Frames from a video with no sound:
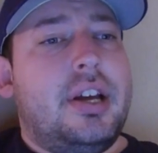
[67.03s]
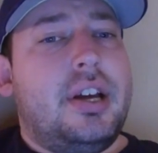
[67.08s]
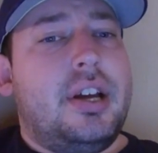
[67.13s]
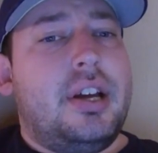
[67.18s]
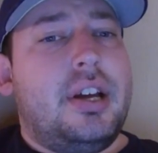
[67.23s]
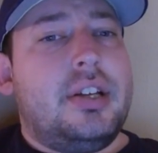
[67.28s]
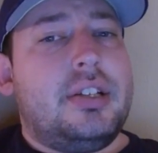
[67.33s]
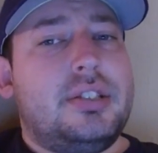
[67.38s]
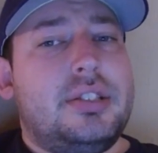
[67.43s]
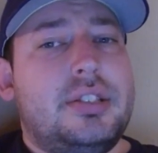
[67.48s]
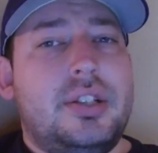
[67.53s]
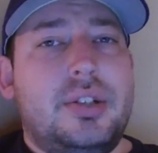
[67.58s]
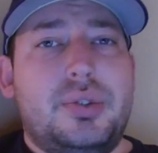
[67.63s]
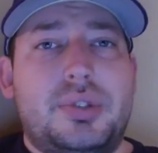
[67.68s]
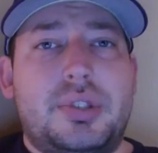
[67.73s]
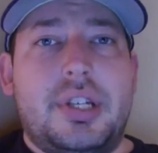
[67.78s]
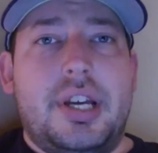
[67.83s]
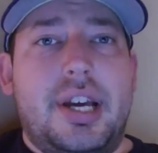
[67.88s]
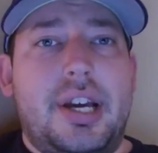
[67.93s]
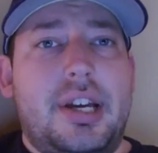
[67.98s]
So
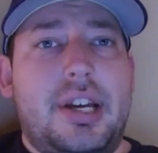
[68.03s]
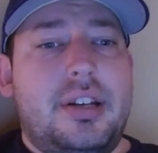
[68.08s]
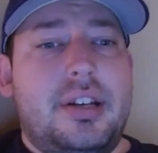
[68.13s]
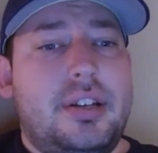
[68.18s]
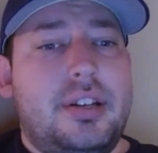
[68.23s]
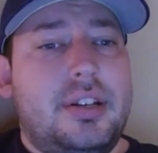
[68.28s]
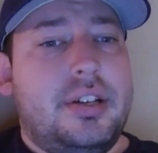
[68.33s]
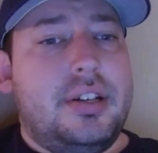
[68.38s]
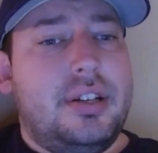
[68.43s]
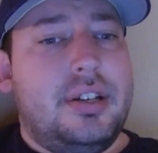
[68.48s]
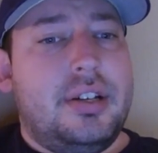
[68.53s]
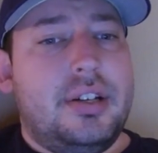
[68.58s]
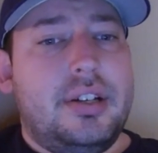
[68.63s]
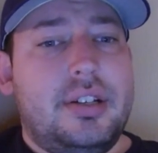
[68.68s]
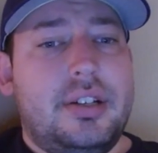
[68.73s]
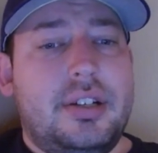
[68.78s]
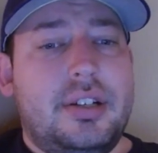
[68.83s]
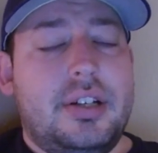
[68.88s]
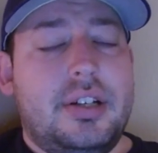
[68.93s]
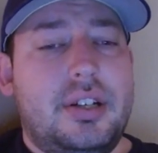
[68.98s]
sad.
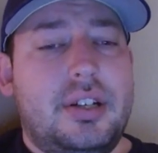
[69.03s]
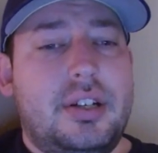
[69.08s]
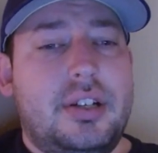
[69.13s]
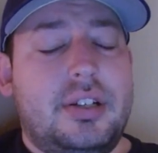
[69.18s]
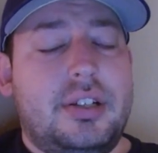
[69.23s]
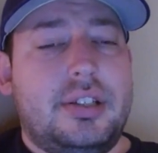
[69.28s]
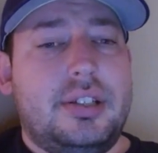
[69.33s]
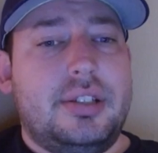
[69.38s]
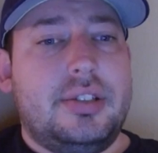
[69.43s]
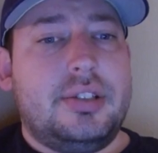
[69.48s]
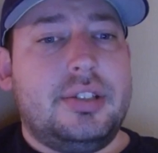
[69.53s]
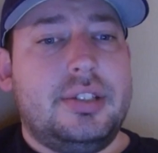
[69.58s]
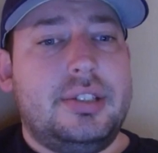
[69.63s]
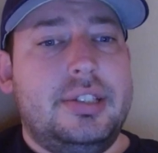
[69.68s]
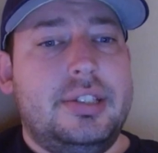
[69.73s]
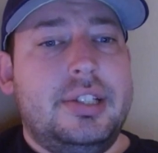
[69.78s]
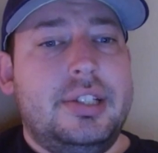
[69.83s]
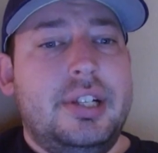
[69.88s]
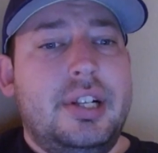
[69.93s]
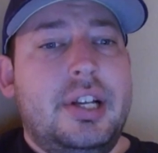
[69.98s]
Uh,
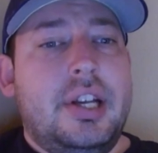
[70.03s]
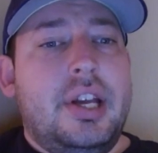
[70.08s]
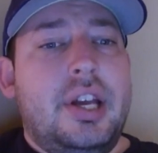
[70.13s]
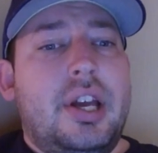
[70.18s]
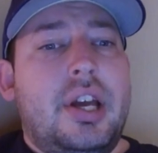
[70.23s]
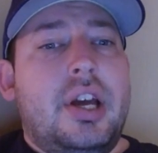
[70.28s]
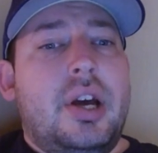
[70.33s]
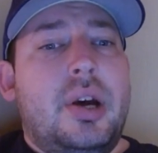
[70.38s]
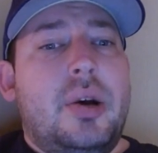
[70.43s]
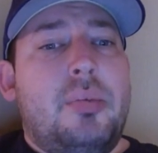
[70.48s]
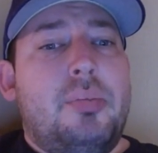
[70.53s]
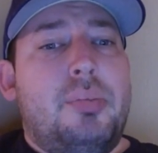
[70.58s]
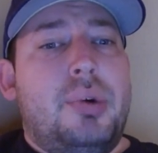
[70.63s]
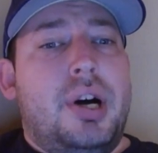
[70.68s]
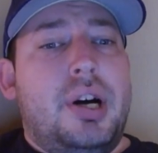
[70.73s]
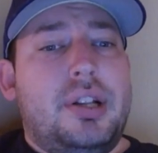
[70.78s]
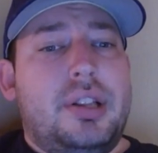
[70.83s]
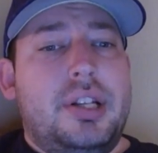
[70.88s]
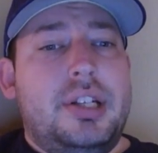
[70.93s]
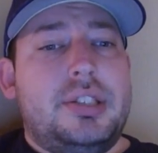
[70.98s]

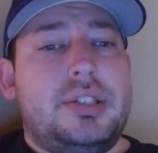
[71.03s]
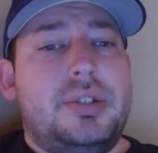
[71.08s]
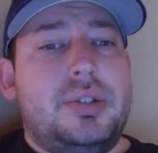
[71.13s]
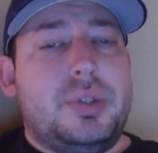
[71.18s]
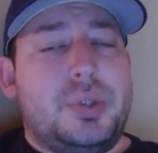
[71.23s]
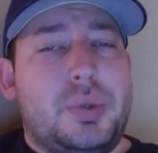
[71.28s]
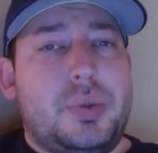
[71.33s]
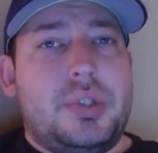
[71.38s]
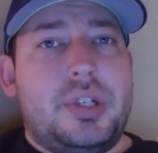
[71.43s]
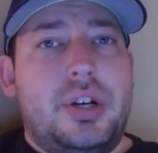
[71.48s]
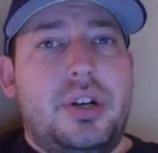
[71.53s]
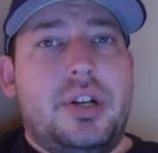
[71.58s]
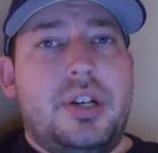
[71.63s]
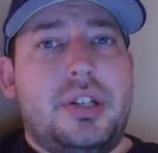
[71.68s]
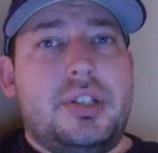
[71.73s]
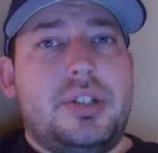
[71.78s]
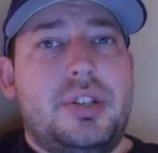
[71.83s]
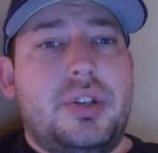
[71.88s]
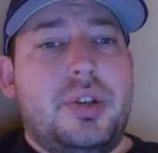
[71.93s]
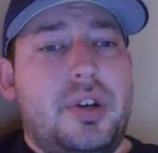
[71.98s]
Brock Lesnar is returning
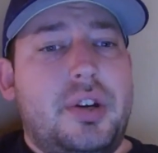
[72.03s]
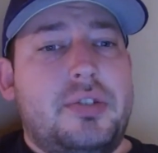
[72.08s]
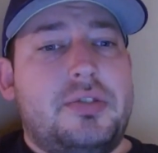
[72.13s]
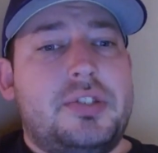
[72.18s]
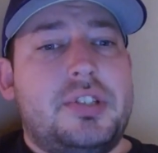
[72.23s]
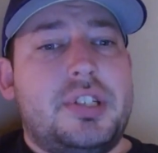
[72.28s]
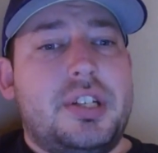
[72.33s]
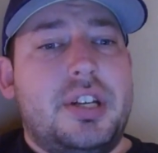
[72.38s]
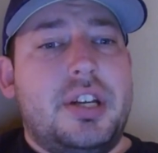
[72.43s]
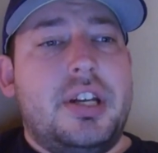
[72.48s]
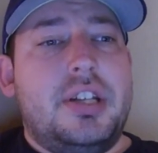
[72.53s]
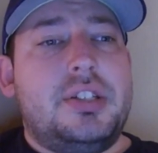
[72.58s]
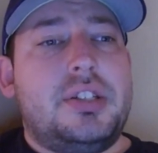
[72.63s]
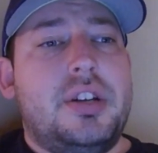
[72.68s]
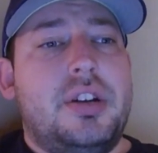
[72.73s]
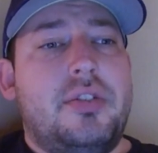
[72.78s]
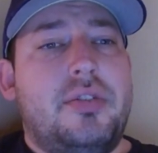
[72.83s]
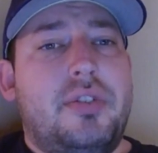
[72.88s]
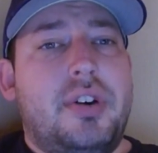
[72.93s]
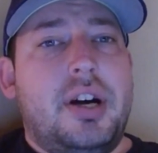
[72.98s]
to the UFC. He's
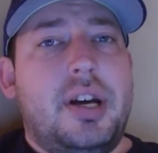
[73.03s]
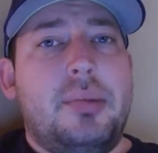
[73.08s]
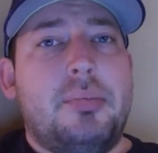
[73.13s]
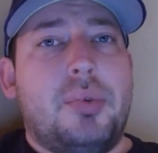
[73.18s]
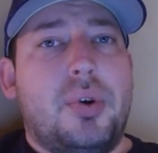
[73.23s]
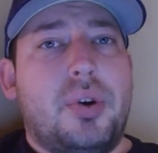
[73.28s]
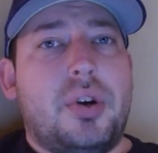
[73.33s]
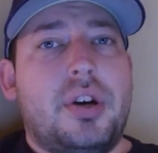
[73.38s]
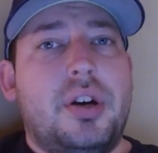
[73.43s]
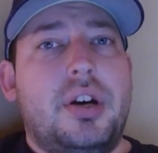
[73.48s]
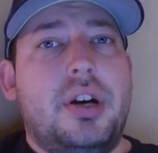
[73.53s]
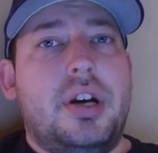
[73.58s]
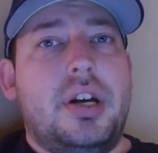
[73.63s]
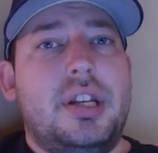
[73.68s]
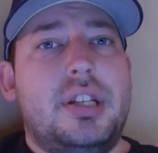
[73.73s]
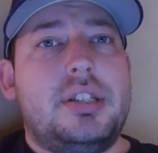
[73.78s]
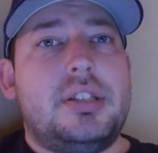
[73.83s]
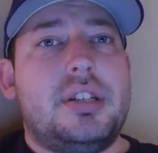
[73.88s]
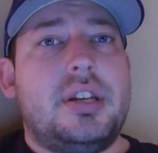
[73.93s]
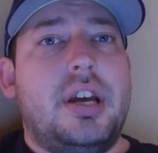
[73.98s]
going to fight Mark Hunt
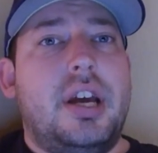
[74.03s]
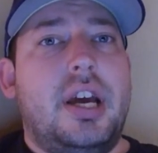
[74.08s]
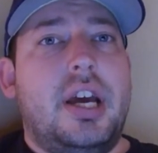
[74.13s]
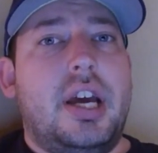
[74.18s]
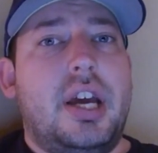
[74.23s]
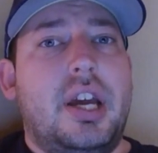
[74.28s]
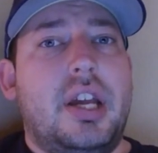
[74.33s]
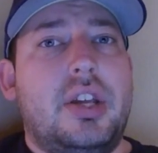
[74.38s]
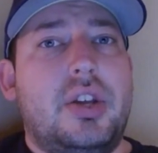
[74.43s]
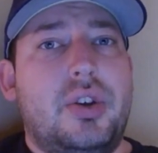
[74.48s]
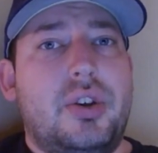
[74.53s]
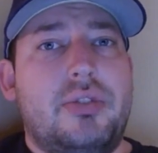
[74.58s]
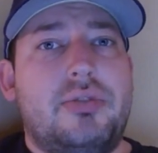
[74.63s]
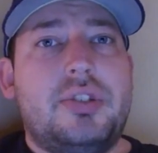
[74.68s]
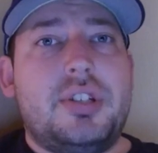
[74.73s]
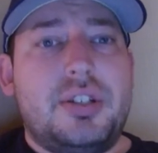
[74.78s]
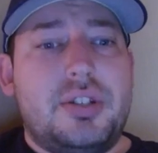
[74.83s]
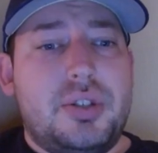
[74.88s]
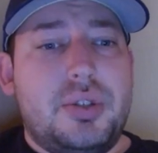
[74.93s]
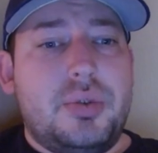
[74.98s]
at
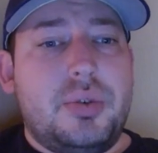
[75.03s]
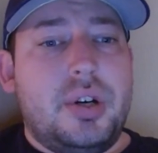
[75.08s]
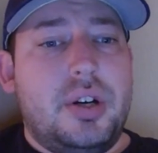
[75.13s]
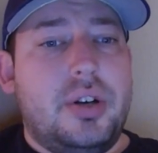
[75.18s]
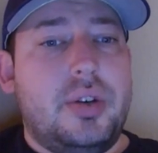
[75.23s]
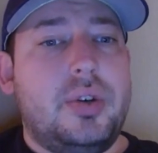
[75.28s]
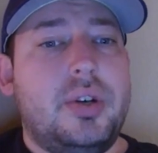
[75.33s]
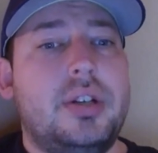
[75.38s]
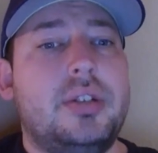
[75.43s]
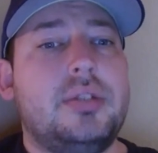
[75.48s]
UFC 200.